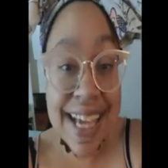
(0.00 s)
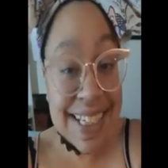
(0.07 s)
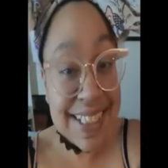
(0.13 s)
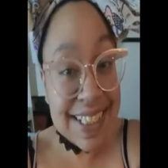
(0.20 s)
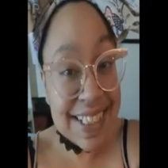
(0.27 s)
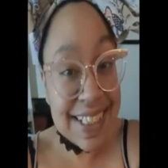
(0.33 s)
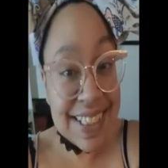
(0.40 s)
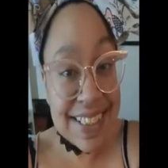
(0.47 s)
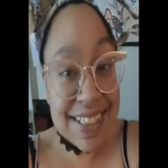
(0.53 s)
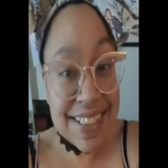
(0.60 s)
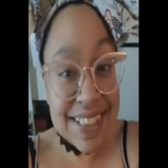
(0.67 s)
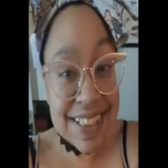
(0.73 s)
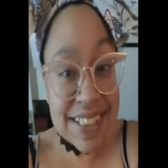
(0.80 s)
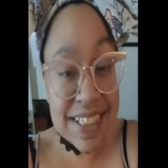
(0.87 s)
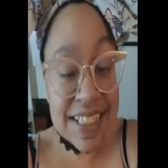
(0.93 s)
Hey
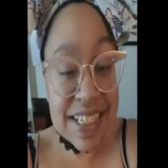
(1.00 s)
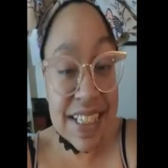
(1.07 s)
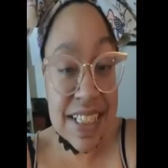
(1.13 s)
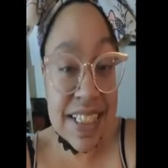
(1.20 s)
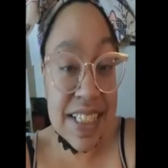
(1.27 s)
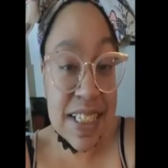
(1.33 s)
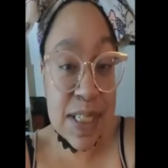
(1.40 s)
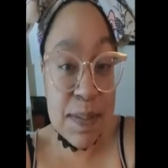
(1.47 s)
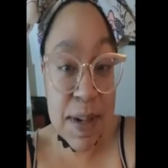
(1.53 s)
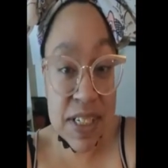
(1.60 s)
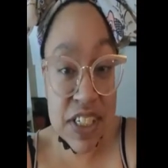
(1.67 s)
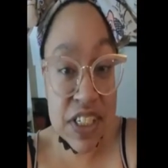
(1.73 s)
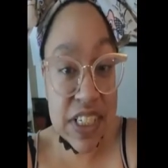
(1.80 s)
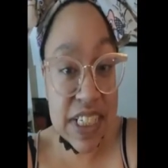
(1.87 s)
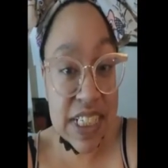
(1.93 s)
sisters, this is a
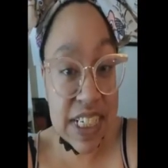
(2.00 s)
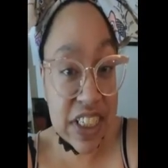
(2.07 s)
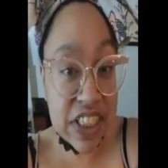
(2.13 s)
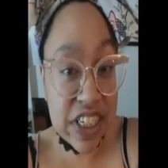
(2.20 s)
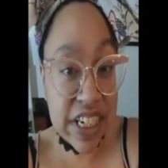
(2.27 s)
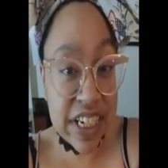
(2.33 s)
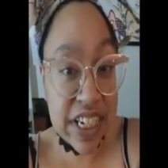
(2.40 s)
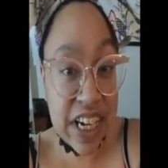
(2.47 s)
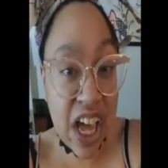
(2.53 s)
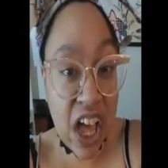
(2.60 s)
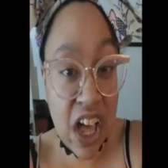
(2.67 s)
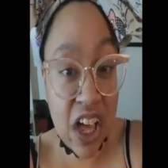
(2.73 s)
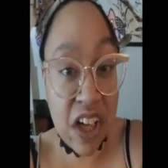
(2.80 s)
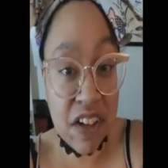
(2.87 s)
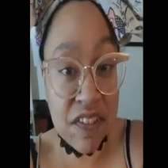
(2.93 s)
special edition
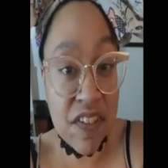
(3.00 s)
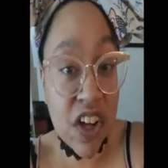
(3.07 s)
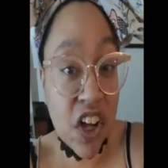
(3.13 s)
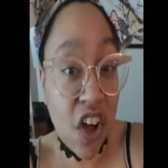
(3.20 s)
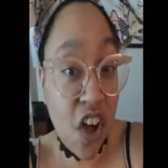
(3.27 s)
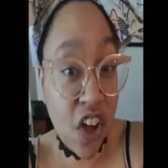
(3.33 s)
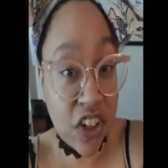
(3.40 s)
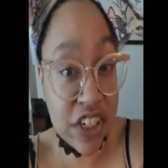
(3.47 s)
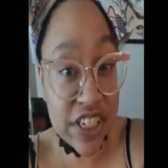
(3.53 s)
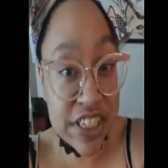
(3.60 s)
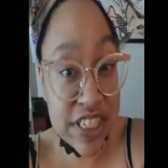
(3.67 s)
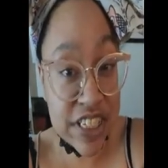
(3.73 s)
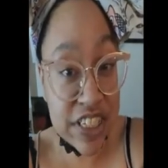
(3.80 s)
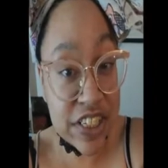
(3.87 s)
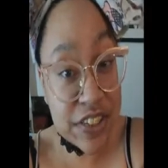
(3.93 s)
of Call Your
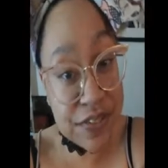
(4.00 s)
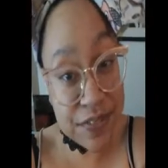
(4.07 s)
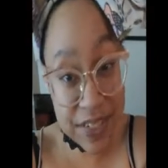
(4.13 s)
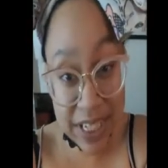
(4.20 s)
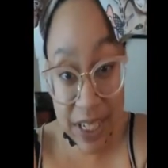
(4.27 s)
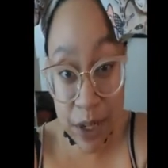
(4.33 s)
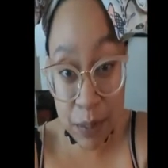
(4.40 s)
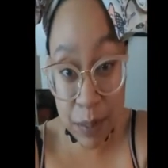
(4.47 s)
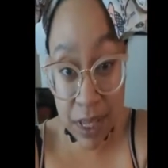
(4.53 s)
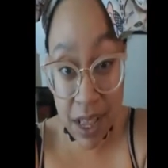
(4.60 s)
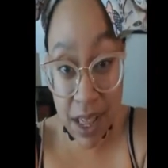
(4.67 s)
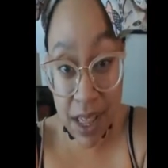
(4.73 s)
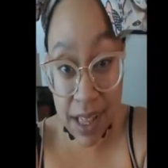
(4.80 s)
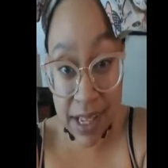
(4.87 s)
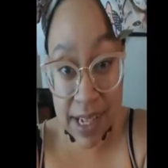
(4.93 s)
Sister video
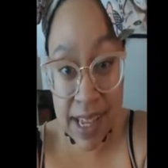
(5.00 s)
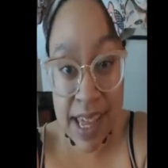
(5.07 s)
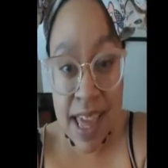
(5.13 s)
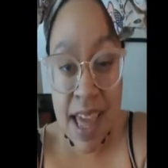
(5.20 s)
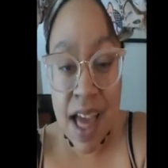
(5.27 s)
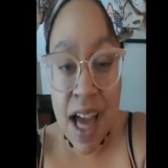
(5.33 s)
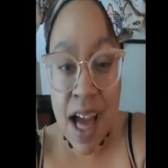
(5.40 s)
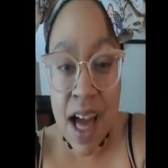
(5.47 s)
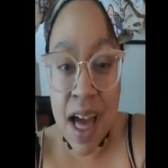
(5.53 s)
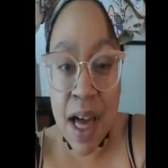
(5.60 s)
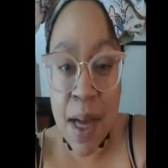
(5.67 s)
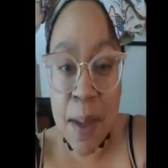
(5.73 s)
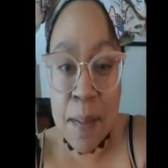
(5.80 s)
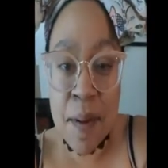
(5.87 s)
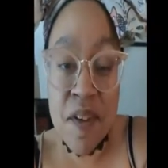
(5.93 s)
blog.
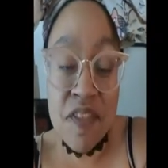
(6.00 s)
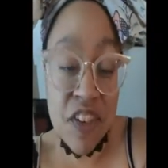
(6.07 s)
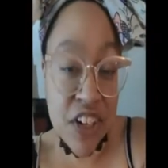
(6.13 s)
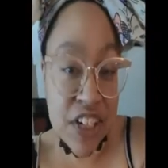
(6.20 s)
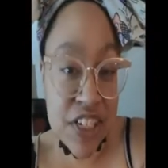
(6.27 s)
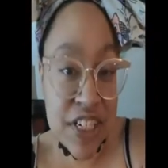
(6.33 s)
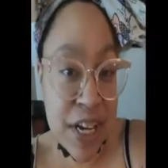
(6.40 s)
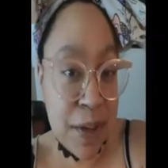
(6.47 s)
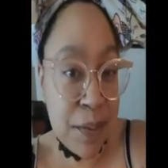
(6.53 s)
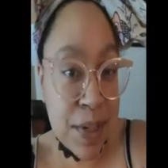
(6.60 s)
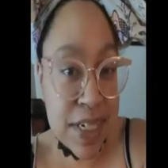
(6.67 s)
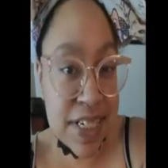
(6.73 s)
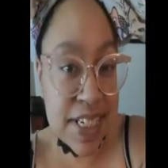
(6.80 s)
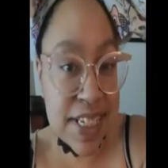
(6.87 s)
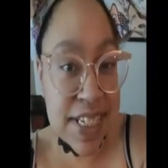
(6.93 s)
First, I
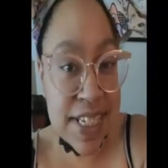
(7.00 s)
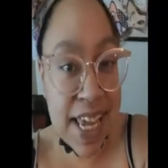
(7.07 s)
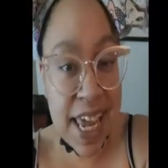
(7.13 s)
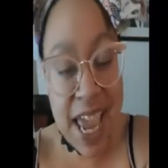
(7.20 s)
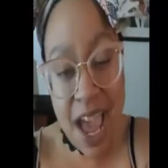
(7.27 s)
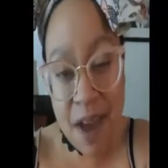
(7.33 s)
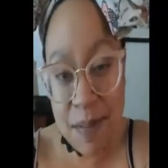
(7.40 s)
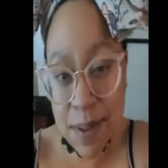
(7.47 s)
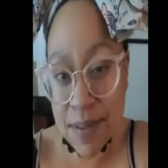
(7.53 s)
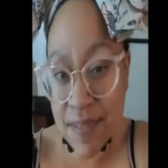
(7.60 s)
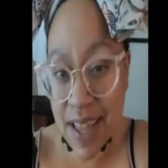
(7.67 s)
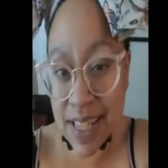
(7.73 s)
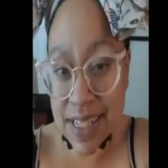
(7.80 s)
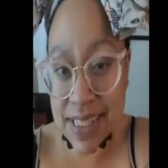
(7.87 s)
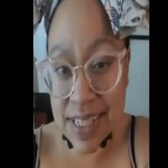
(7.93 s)
wanted to say happy
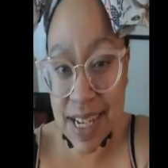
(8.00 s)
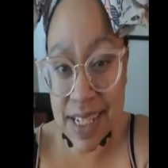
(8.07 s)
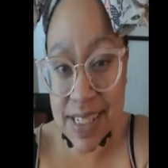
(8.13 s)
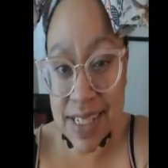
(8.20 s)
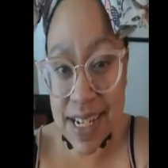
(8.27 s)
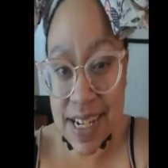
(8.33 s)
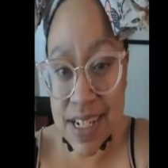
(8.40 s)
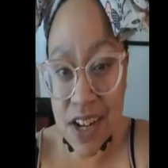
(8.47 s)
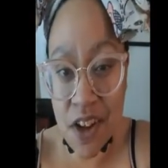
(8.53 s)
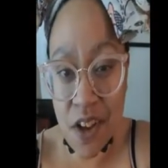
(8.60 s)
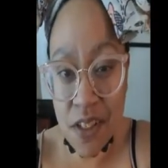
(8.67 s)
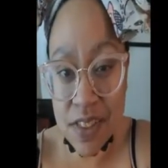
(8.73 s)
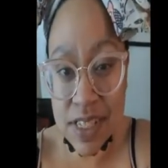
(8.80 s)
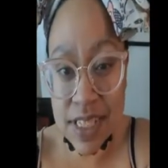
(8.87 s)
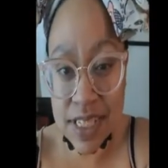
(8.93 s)
Valentine's Day to
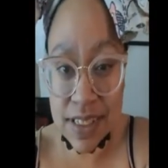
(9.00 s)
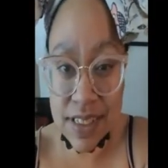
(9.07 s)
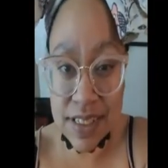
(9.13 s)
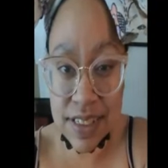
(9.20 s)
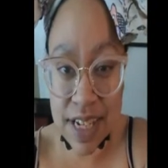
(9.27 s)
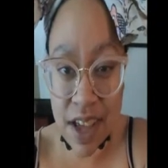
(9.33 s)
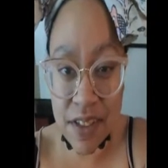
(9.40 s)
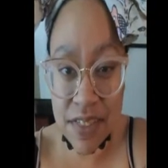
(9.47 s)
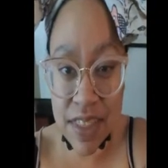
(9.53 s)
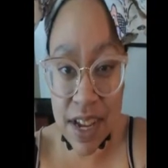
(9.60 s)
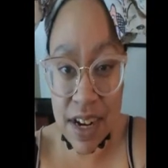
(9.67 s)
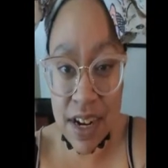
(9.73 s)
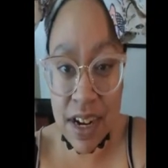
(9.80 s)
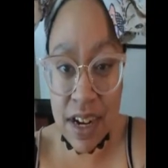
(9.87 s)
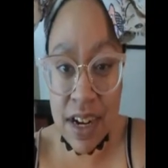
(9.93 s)
all the sisters out
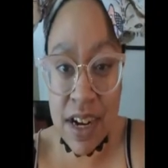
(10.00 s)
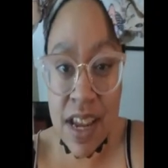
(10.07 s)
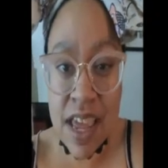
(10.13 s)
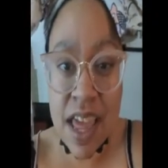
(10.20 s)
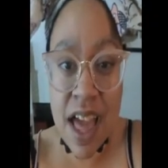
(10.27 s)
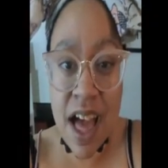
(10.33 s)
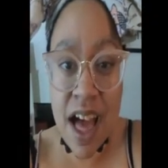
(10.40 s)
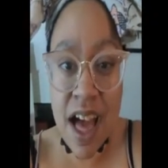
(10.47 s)
there,